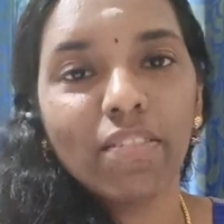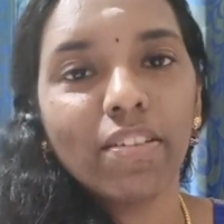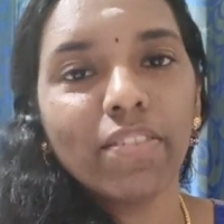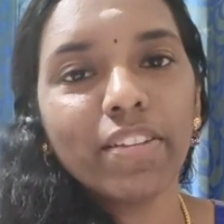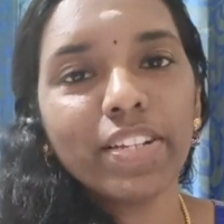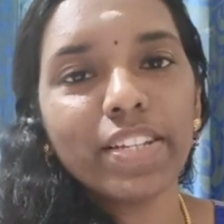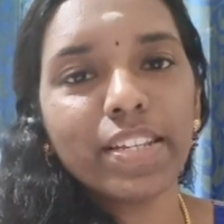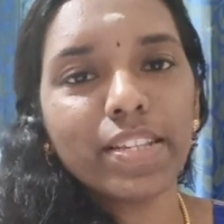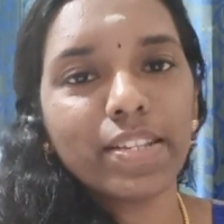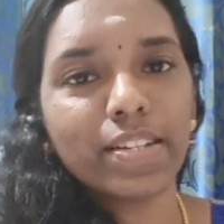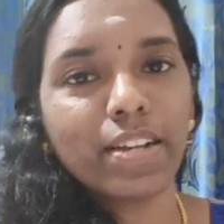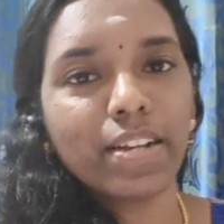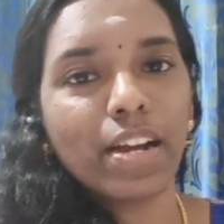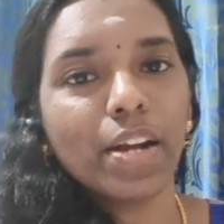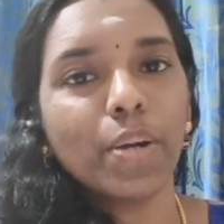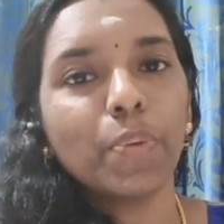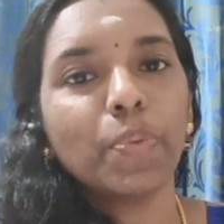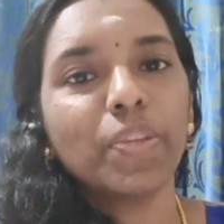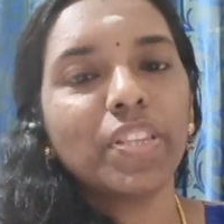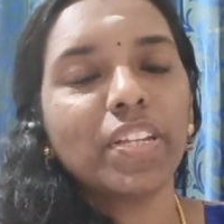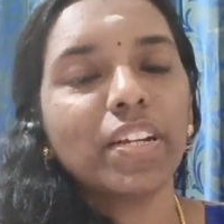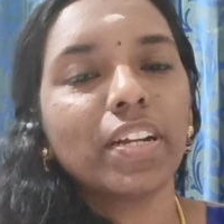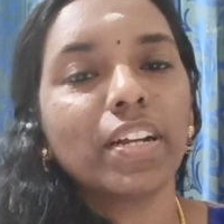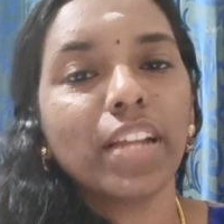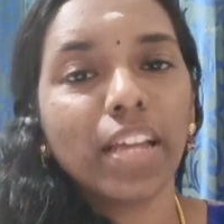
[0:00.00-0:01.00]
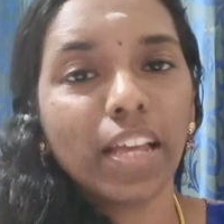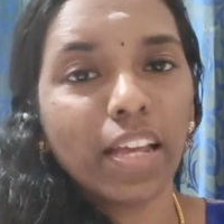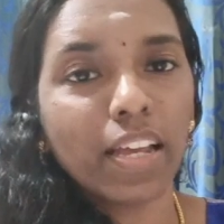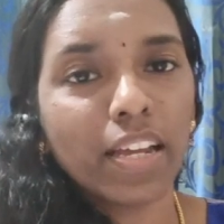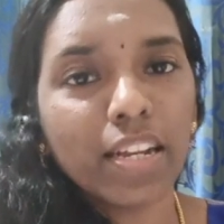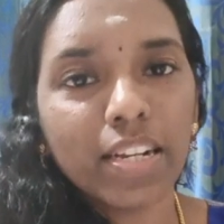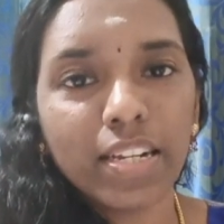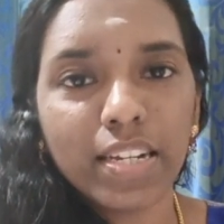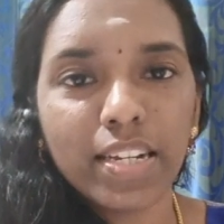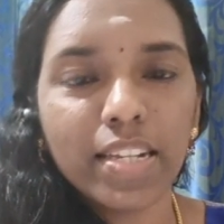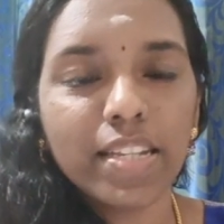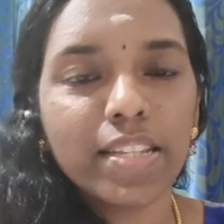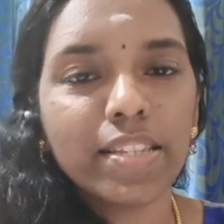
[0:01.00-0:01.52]
We will just start with the
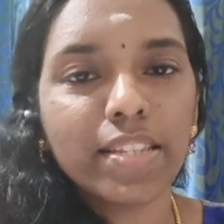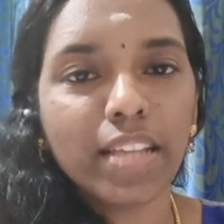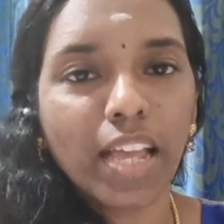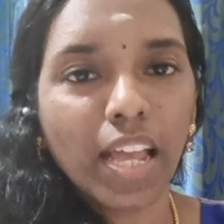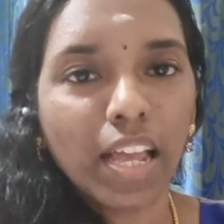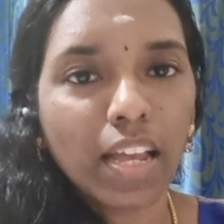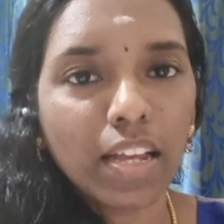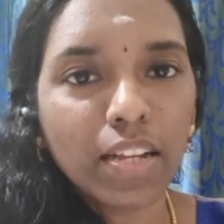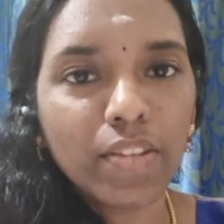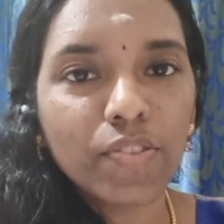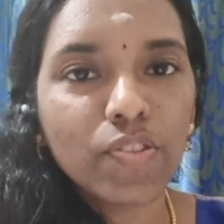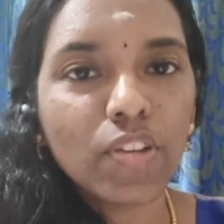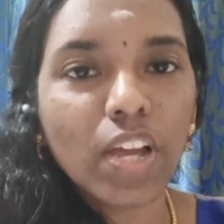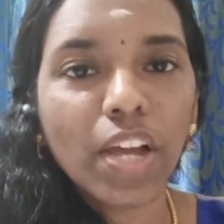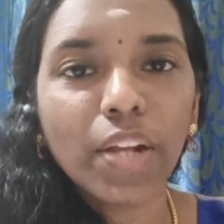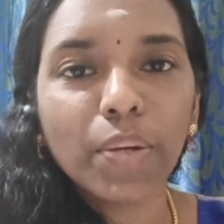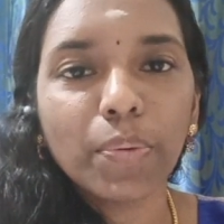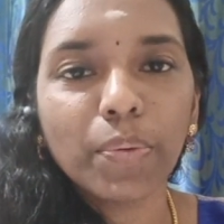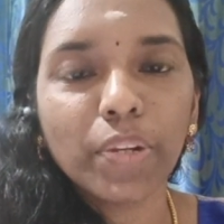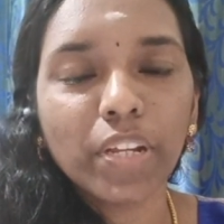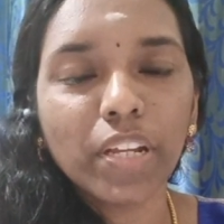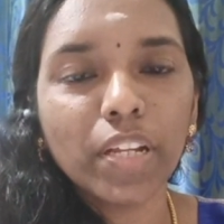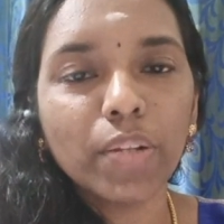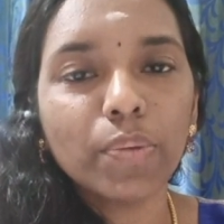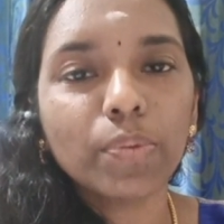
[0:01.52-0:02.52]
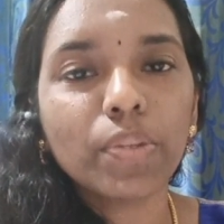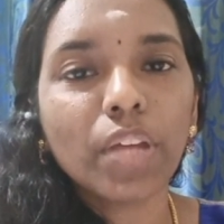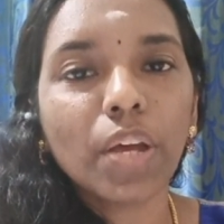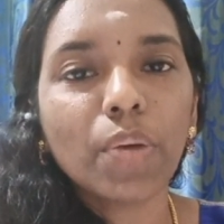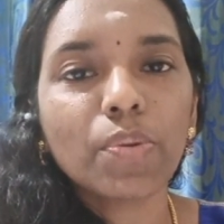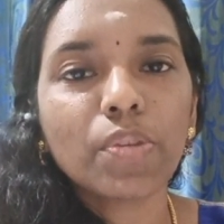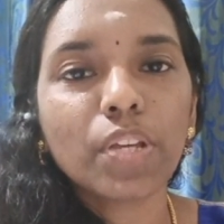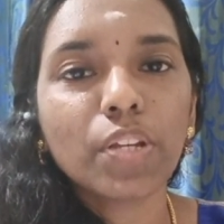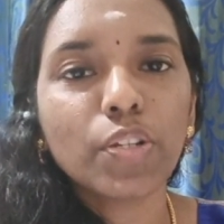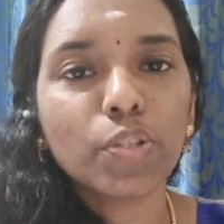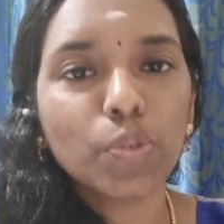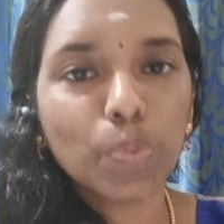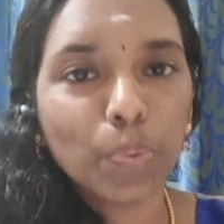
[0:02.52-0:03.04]
date. It is 8th January
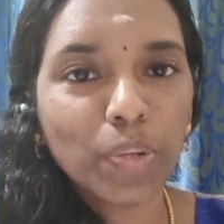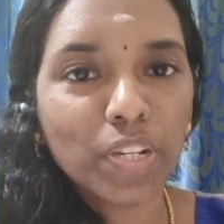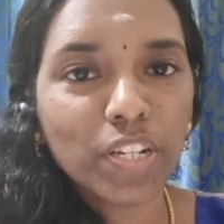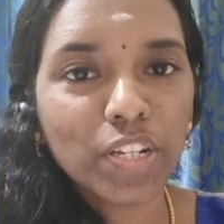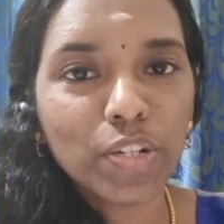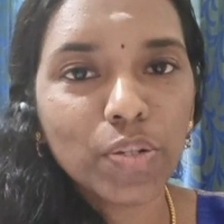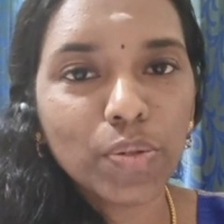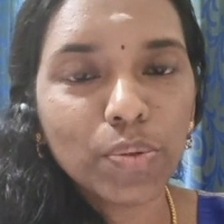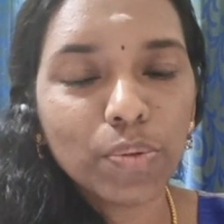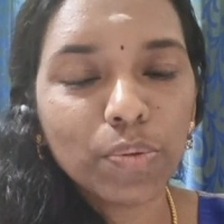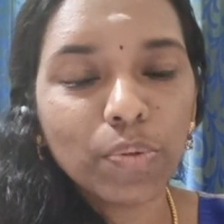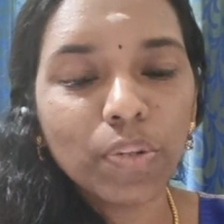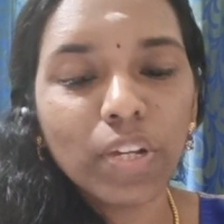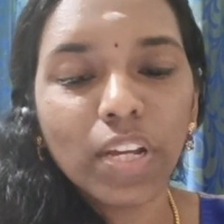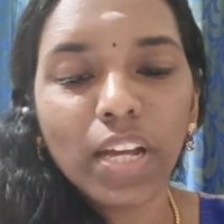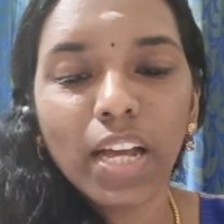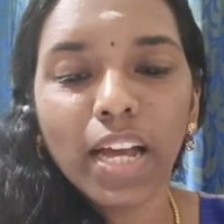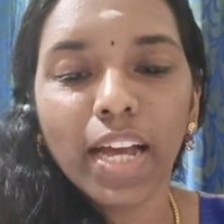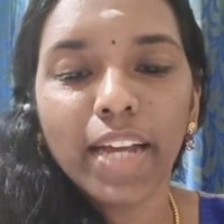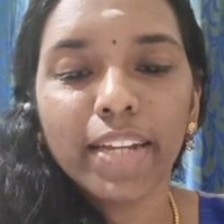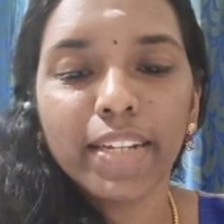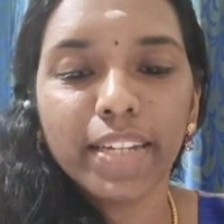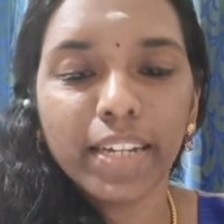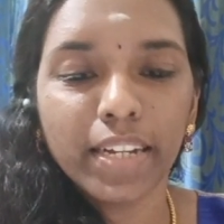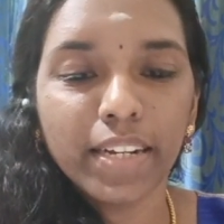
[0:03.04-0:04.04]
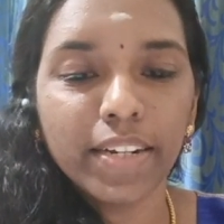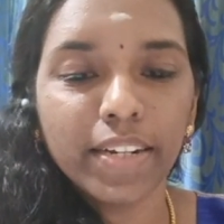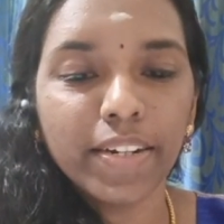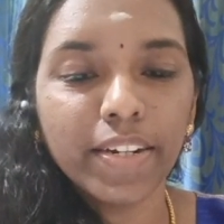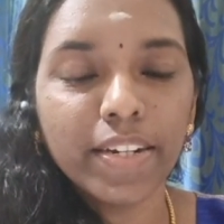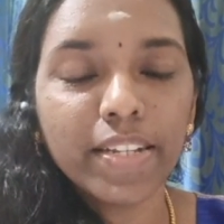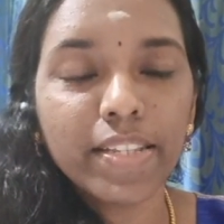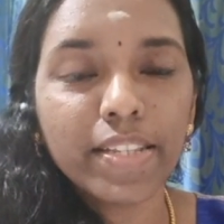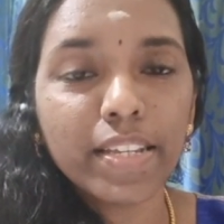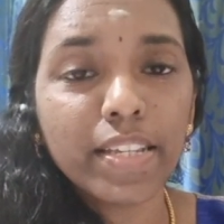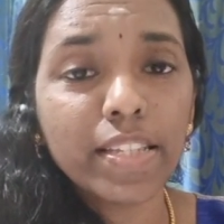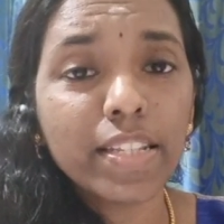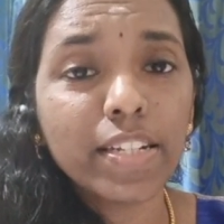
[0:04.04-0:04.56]
2022 and the
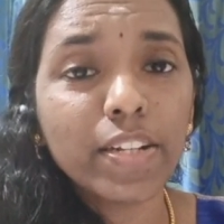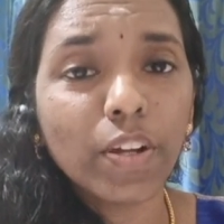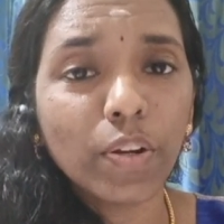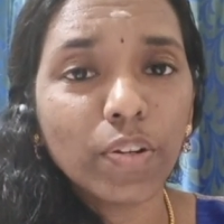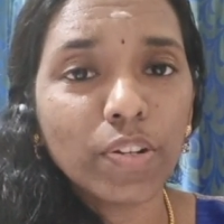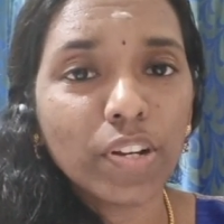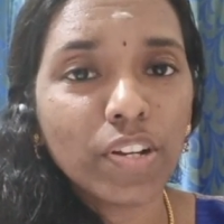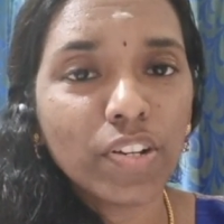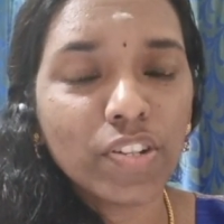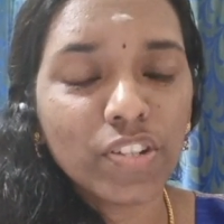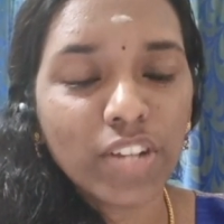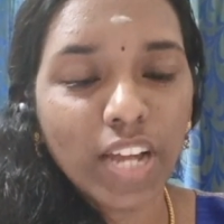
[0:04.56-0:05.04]
address is Dr.